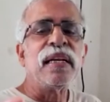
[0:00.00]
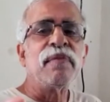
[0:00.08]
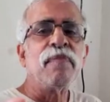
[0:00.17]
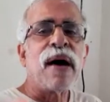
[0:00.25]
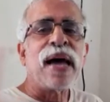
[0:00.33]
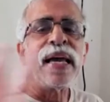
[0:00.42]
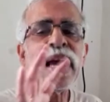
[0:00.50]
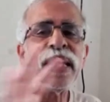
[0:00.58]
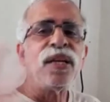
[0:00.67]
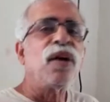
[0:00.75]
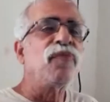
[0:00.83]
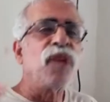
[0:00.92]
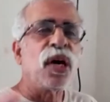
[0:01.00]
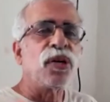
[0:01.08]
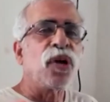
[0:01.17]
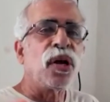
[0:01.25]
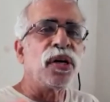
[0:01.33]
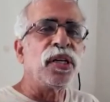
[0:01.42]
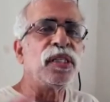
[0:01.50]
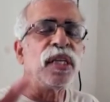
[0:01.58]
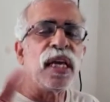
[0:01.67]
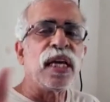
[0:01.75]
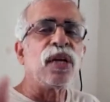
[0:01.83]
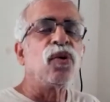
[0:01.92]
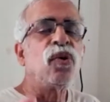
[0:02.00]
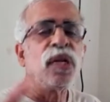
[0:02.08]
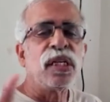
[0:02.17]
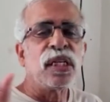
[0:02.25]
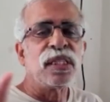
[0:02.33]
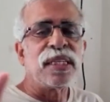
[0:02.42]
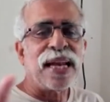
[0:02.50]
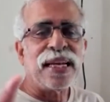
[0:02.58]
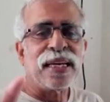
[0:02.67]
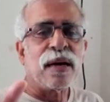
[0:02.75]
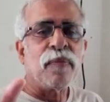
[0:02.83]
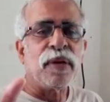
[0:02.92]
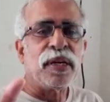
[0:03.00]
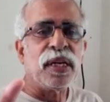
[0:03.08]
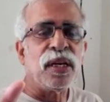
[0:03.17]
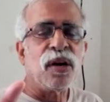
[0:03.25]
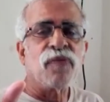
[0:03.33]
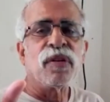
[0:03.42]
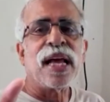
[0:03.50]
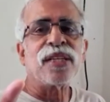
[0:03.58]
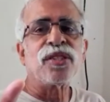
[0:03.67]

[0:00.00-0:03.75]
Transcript: in by any of the authorities, including the Standing Committee of the